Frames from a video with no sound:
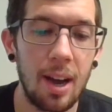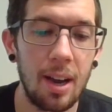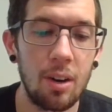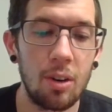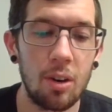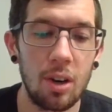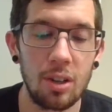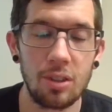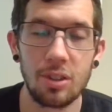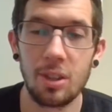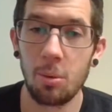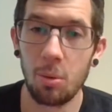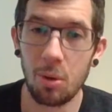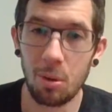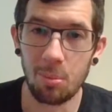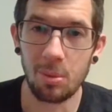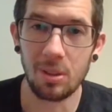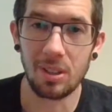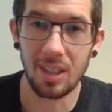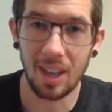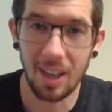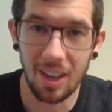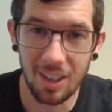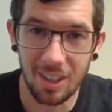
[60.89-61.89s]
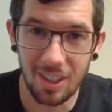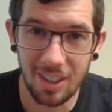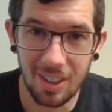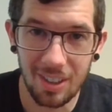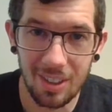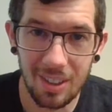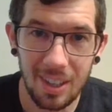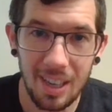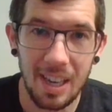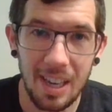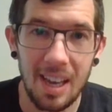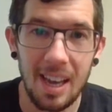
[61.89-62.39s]
or else I wouldn't be telling
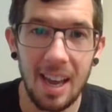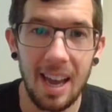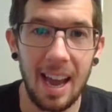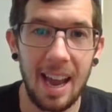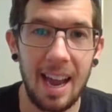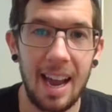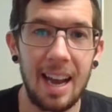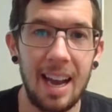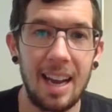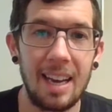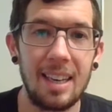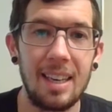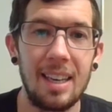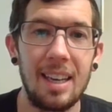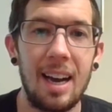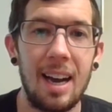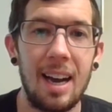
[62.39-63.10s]
you, and